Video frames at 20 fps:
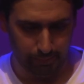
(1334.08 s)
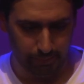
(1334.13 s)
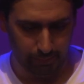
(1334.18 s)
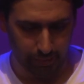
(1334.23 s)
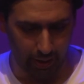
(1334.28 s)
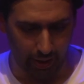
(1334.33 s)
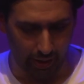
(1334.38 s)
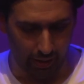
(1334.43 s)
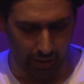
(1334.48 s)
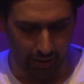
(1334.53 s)

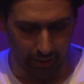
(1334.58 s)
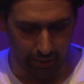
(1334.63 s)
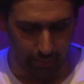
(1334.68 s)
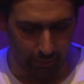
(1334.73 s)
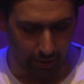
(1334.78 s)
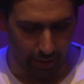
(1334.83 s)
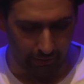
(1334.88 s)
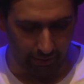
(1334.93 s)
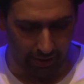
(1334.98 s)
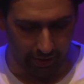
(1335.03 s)
Yeah, I don't
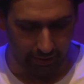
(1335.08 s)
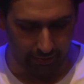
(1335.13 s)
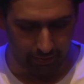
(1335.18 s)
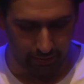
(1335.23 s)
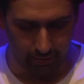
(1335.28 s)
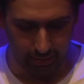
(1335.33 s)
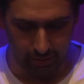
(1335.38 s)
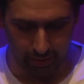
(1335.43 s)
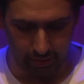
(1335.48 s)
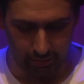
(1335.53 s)
mind that
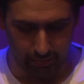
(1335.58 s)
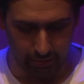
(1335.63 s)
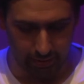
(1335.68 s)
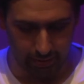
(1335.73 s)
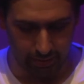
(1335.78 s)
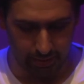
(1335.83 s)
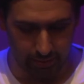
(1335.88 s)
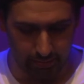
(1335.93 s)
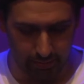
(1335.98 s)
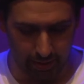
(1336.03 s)
in the
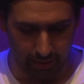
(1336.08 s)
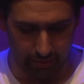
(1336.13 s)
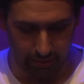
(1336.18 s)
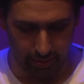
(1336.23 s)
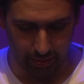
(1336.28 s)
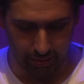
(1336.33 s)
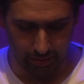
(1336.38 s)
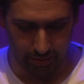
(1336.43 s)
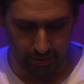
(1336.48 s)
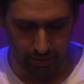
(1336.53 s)
mix in the
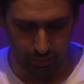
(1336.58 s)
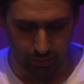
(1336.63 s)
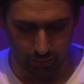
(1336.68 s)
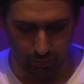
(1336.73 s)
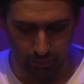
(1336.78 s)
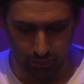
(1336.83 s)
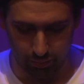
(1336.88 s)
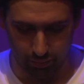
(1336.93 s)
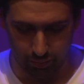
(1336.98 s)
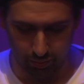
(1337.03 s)
background, so
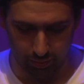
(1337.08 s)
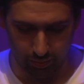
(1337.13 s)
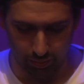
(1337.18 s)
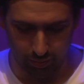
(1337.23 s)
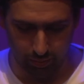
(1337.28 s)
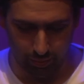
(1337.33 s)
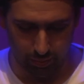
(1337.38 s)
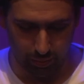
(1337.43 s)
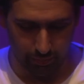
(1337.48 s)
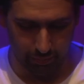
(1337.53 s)

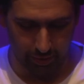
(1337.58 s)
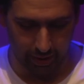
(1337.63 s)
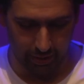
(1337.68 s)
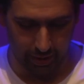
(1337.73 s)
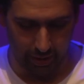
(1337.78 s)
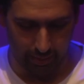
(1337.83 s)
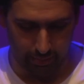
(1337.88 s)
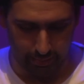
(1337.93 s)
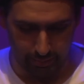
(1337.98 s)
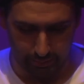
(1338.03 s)
we'll loop that
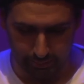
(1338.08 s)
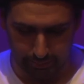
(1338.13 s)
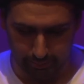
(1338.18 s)
up.